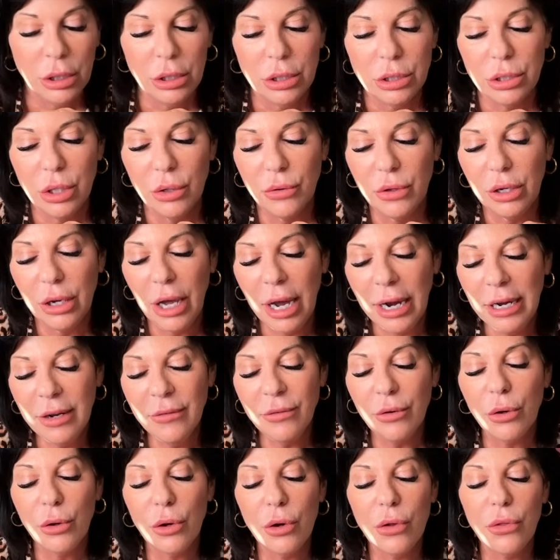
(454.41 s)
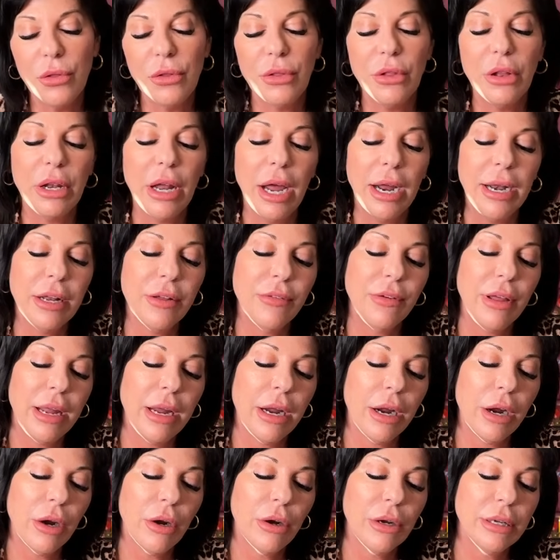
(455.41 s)
so the knight of earth and the knight of
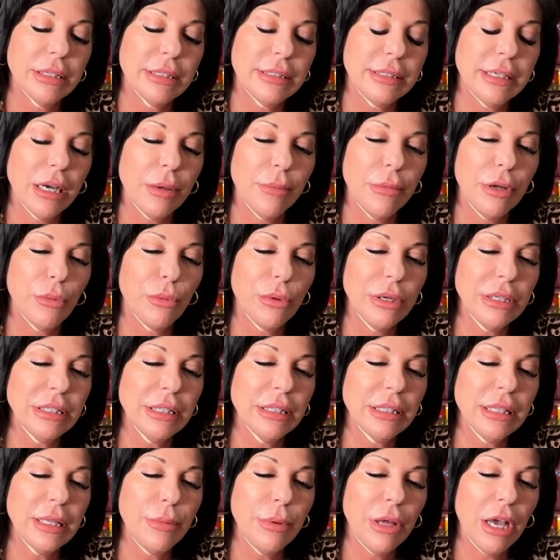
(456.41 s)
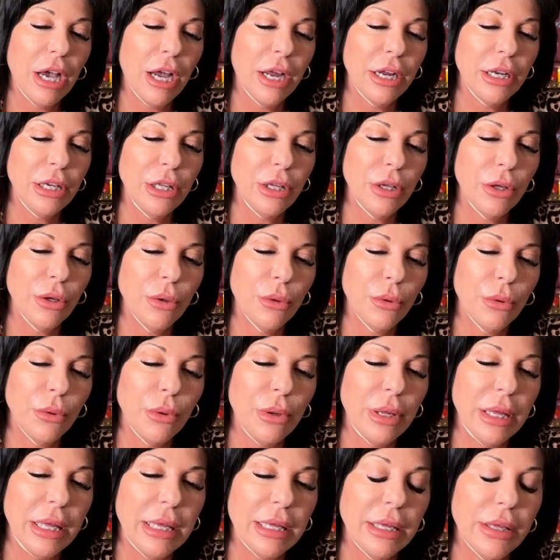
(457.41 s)
air is telling me recently behind you
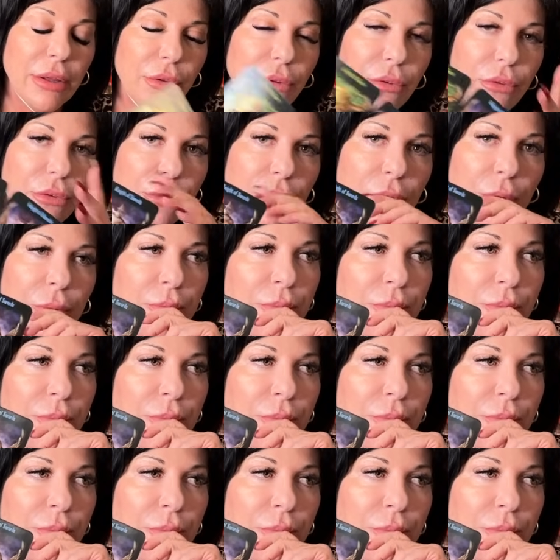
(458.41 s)
is